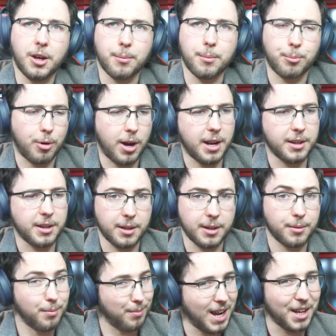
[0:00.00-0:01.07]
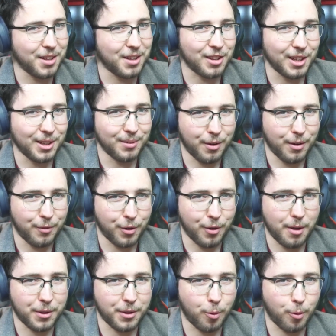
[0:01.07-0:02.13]
on brand, and Ainsley, if you're
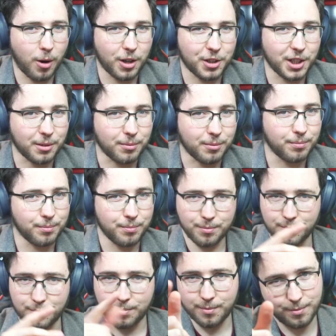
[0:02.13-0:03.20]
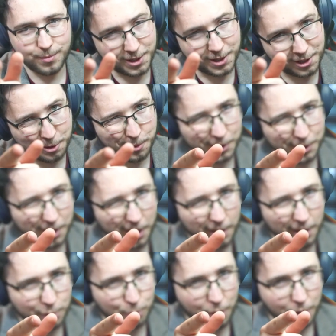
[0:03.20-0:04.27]
out there watching, you're doing
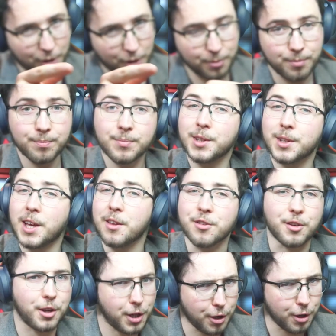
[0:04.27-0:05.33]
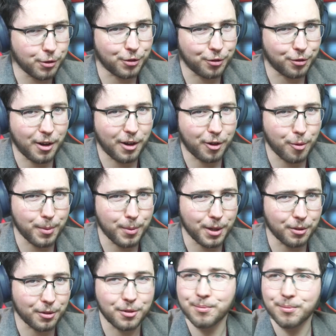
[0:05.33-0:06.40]
God's work. Keith's a huge fan of your
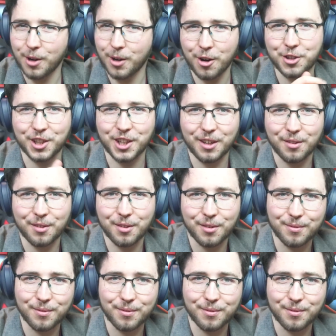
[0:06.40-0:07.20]
meals, aren't you, Keith?